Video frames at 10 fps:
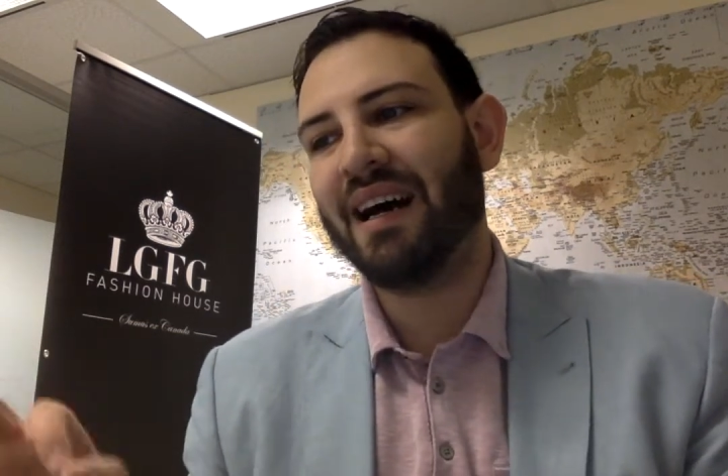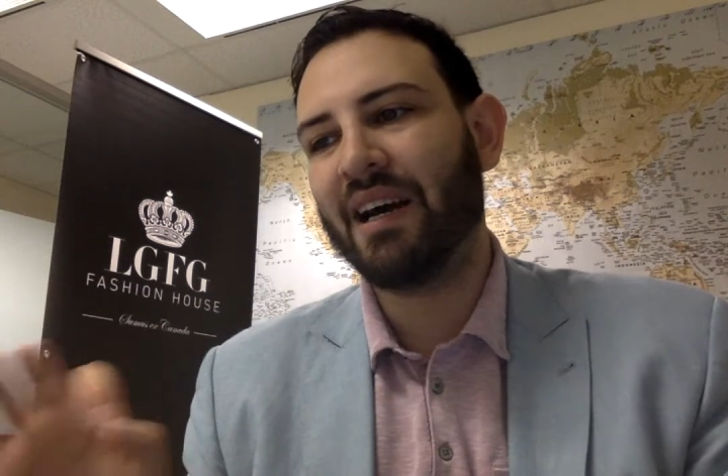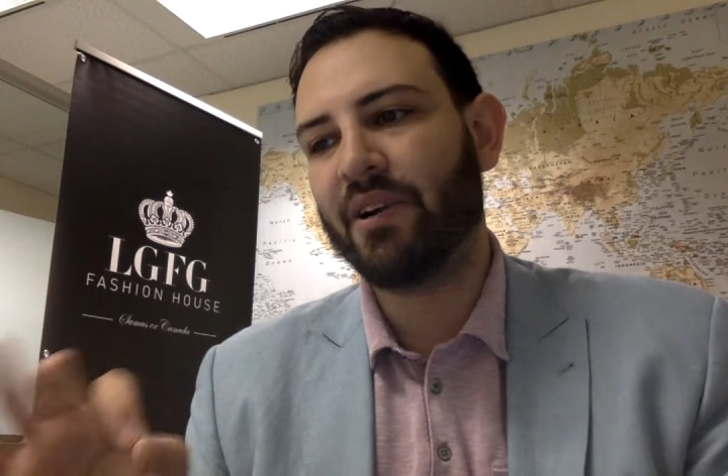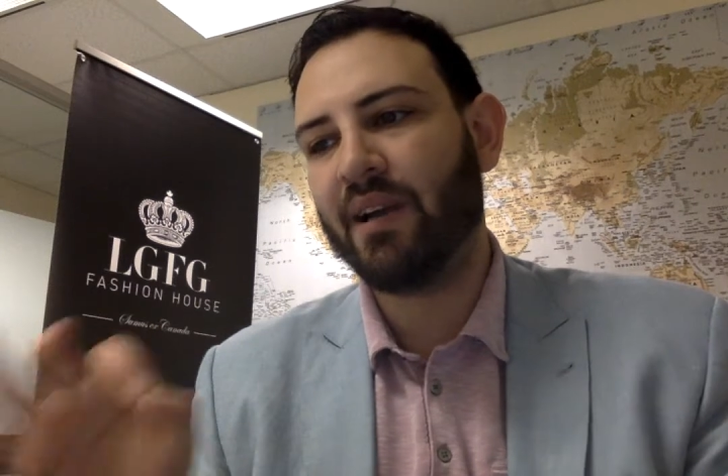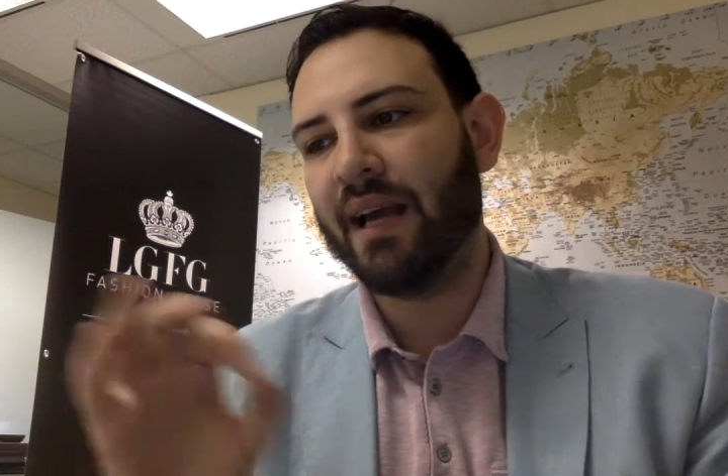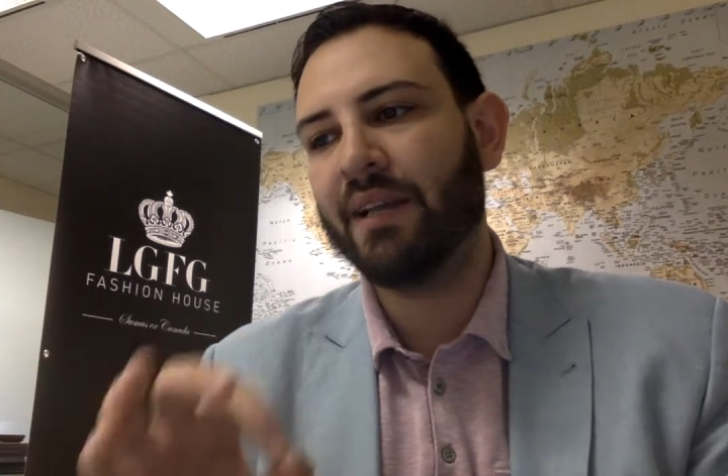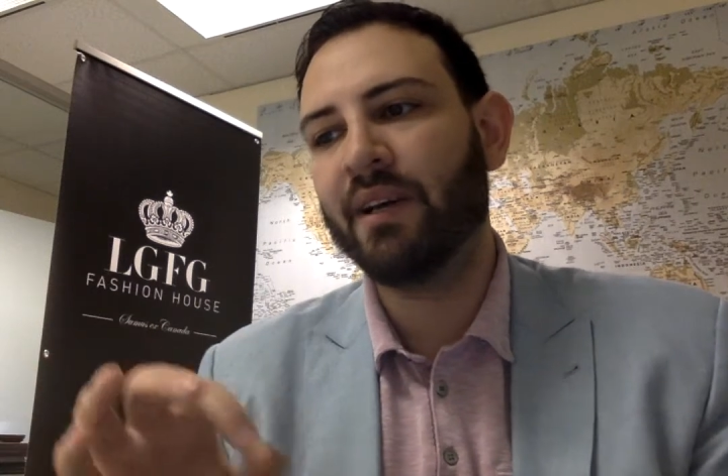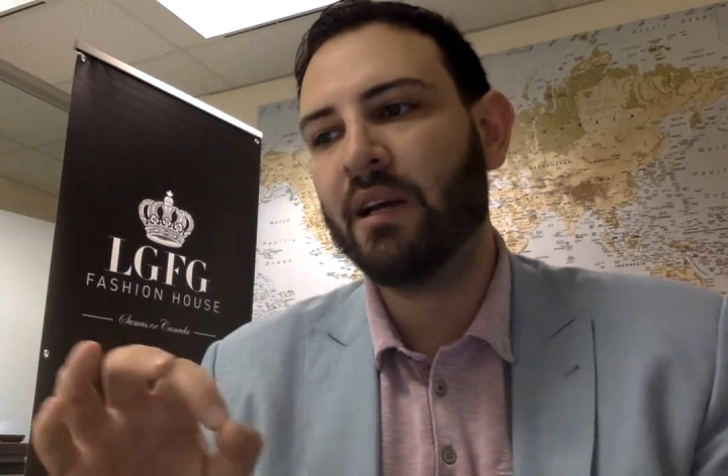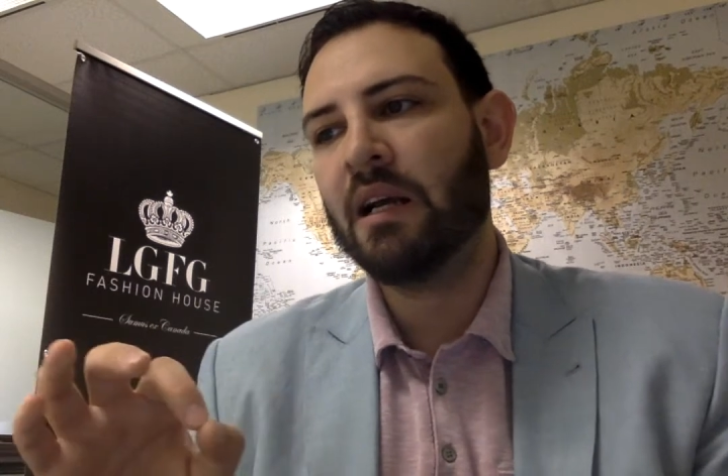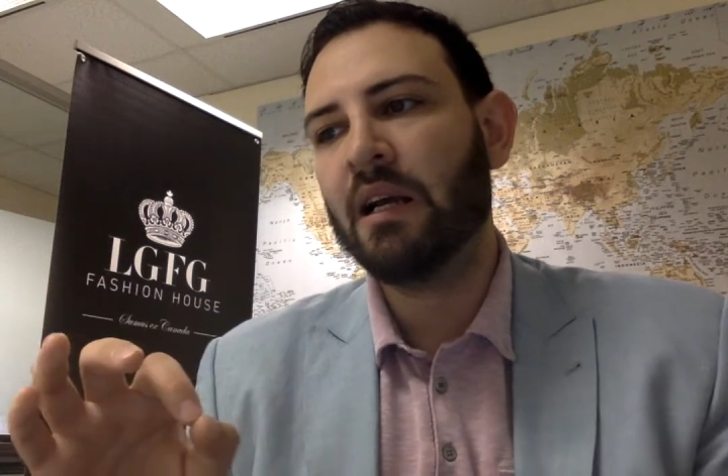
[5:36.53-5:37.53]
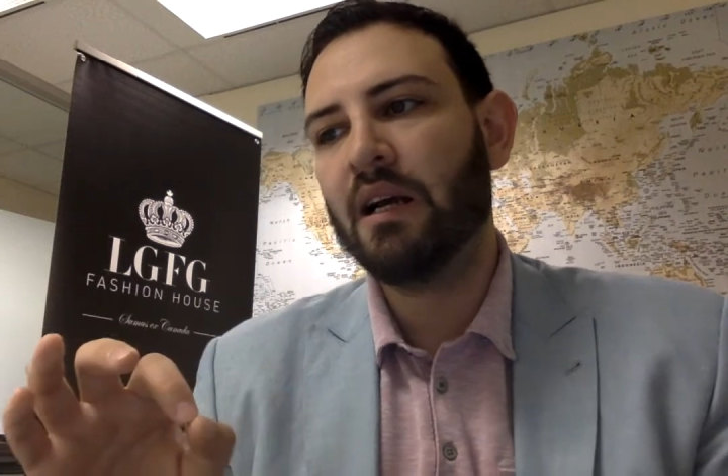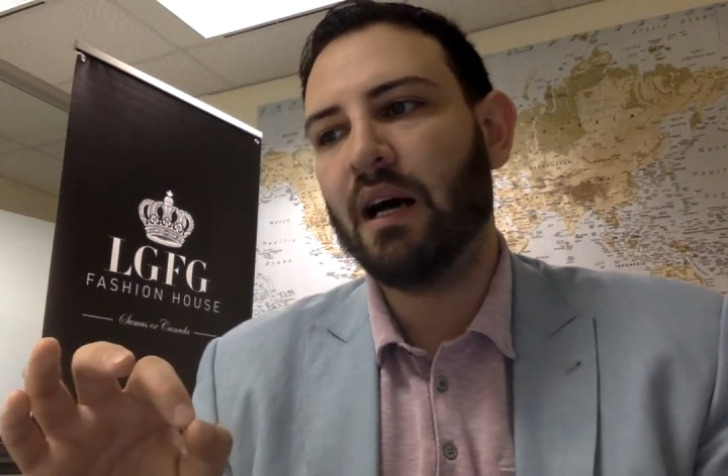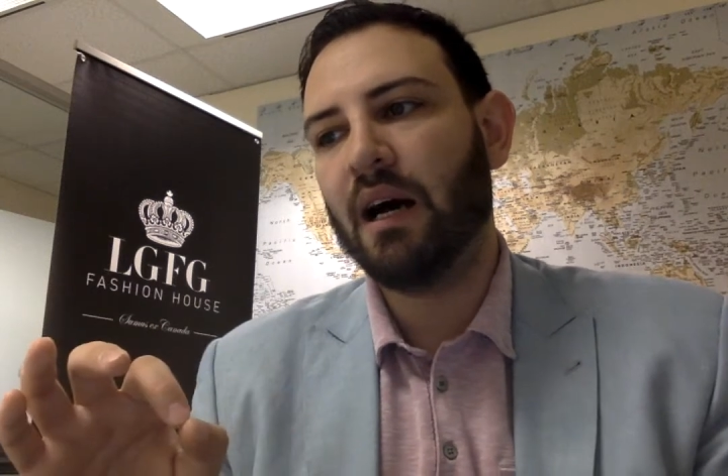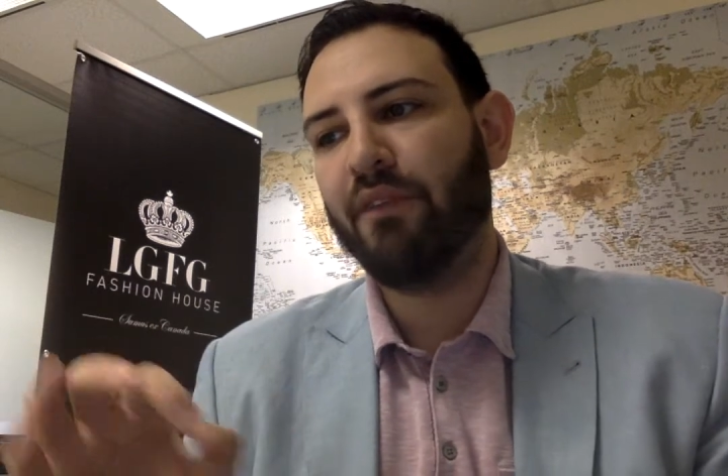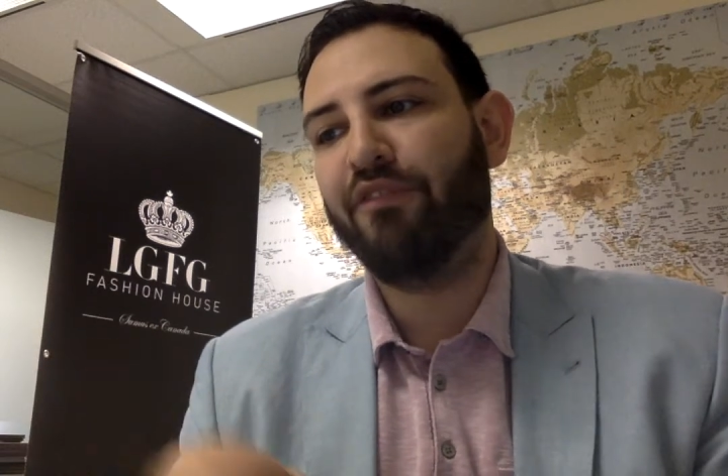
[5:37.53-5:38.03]
higher-end
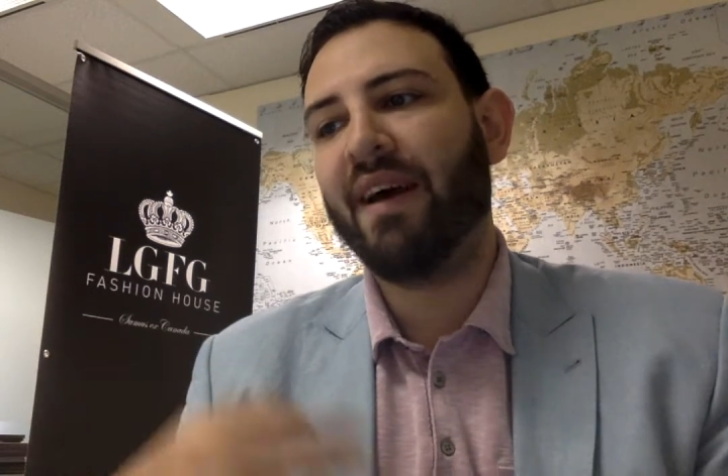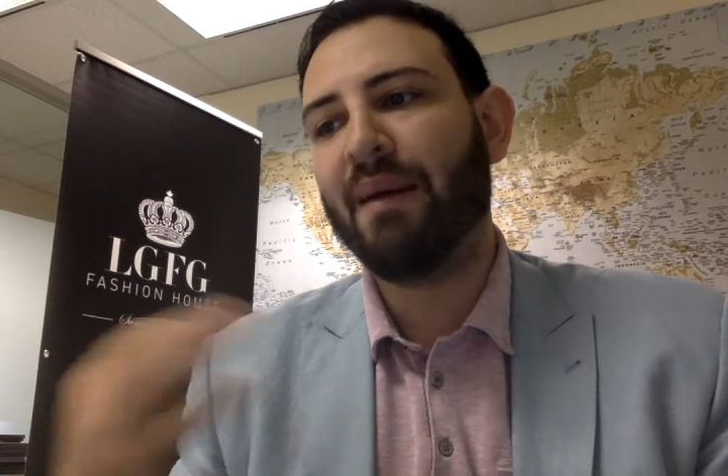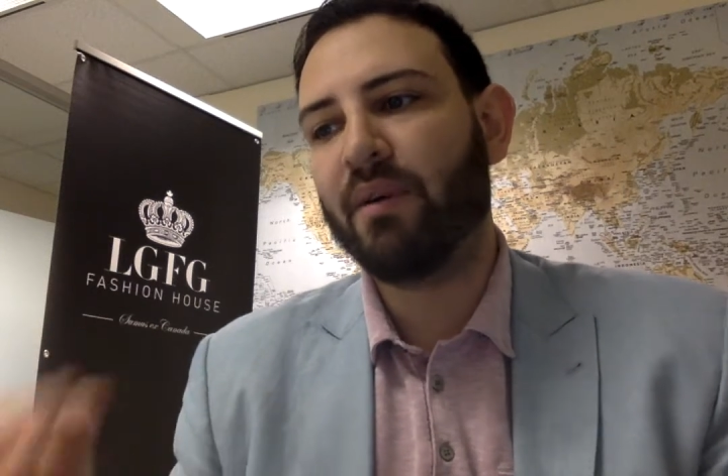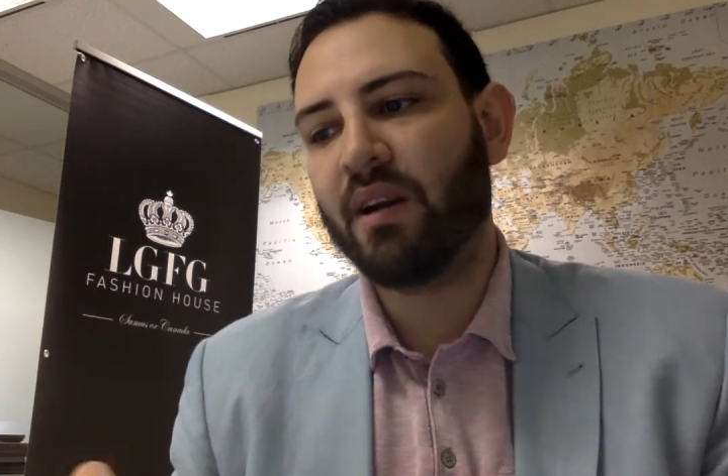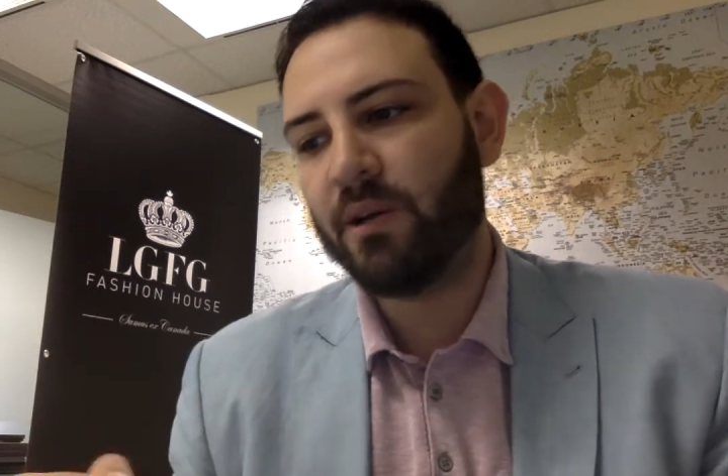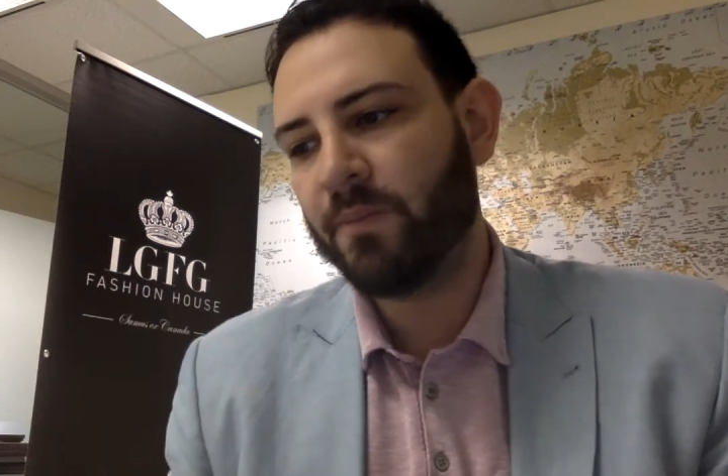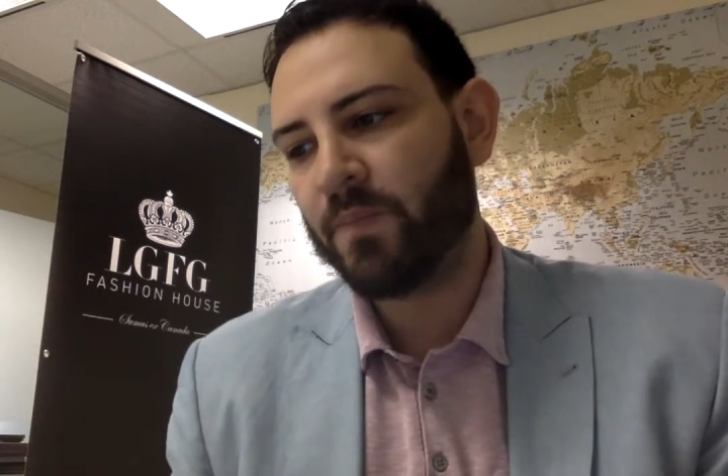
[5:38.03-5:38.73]
fabric,